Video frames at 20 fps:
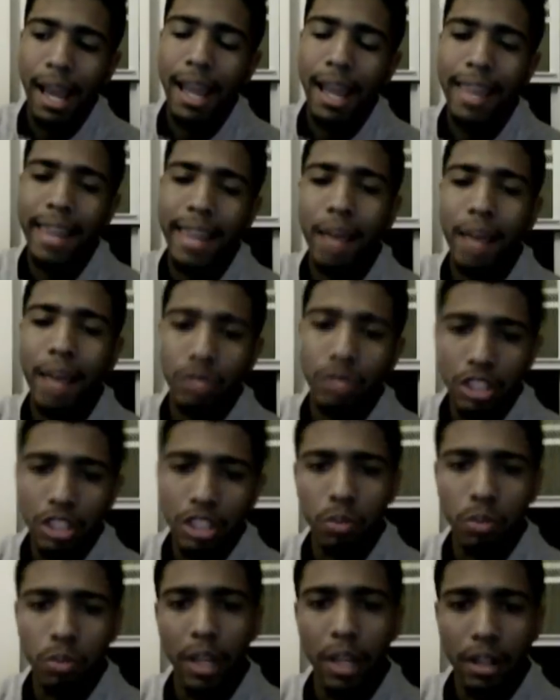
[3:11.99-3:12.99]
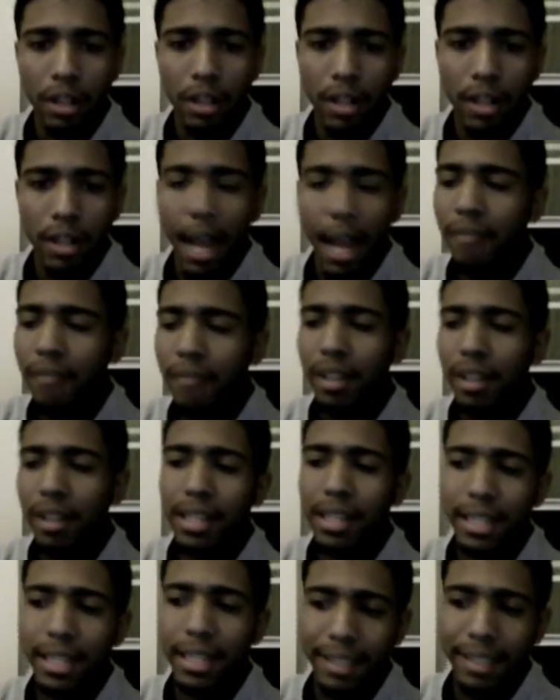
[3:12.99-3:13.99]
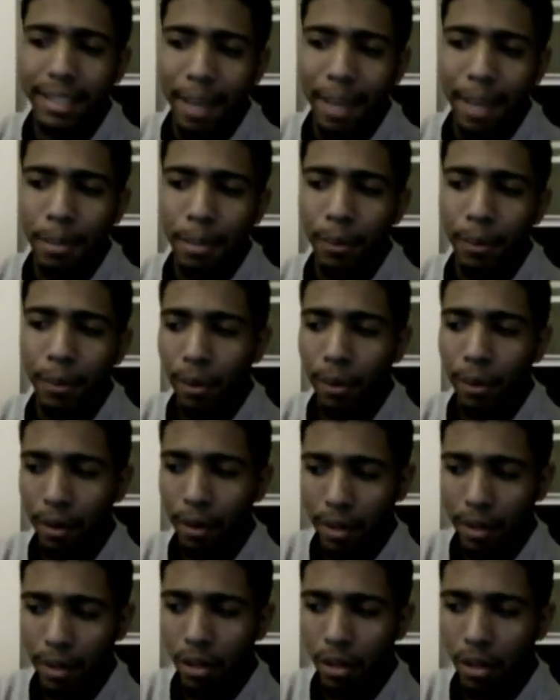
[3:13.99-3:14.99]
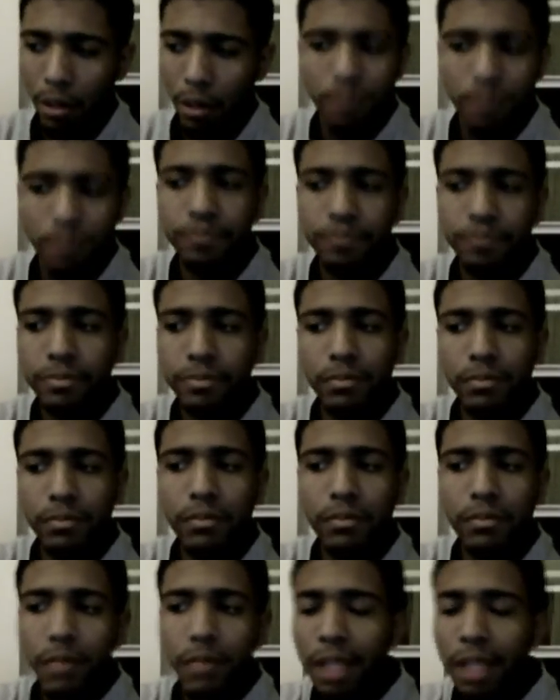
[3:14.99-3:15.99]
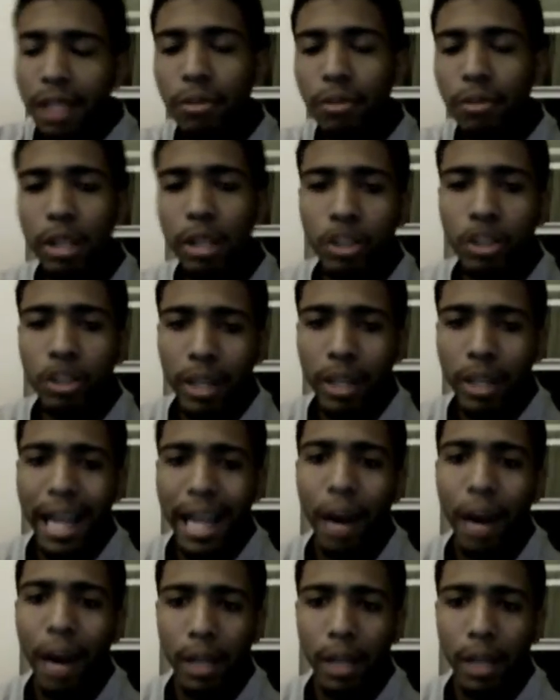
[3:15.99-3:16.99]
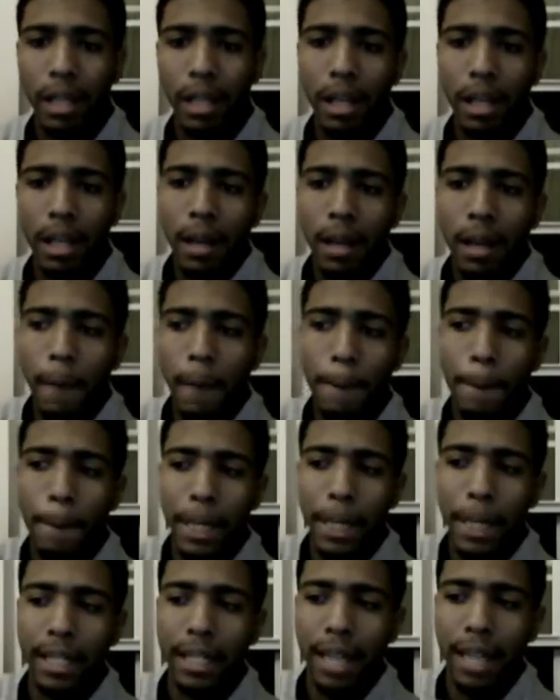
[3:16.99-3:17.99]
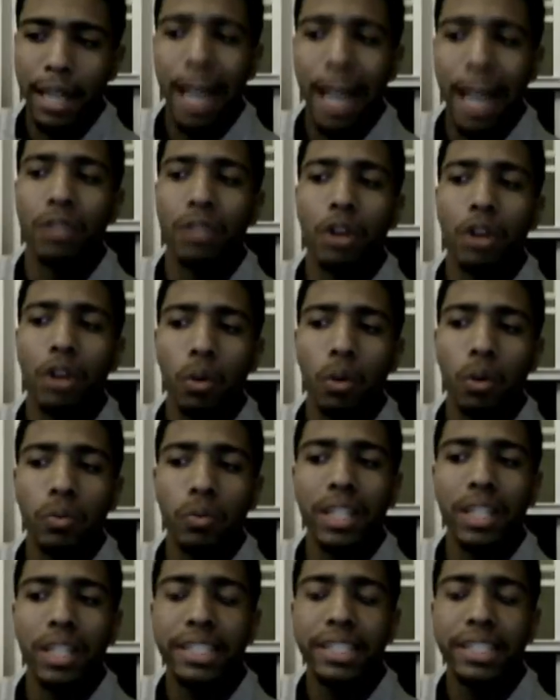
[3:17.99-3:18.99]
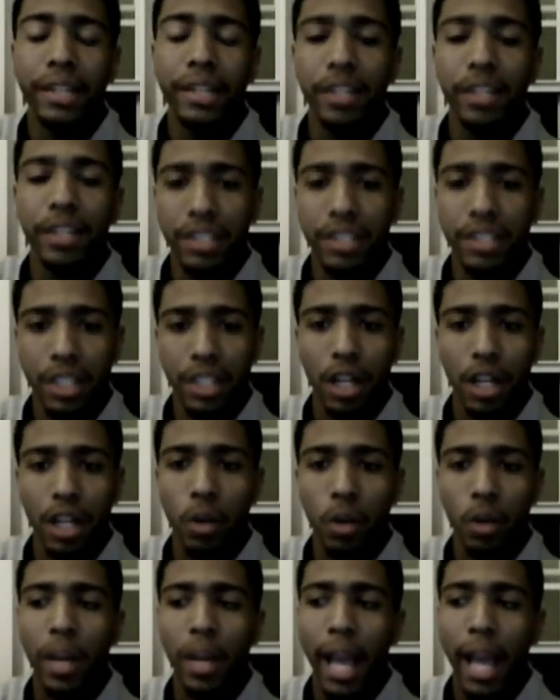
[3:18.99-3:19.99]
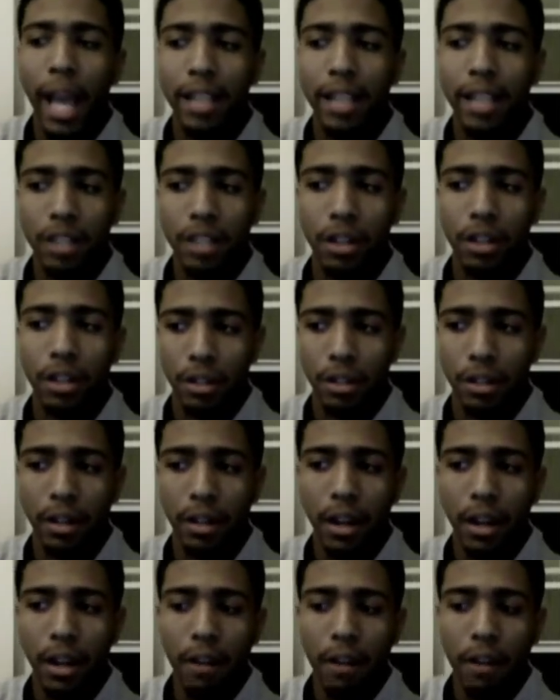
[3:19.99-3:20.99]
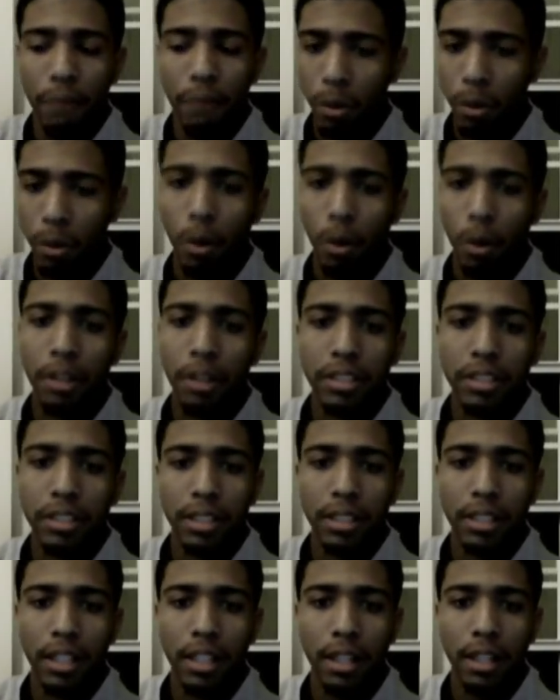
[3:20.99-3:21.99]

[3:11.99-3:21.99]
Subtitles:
and that was just weird. I have nothing against gay people or, if you enjoy yaoi, but I don't know, this series took a quick ass turn for the worst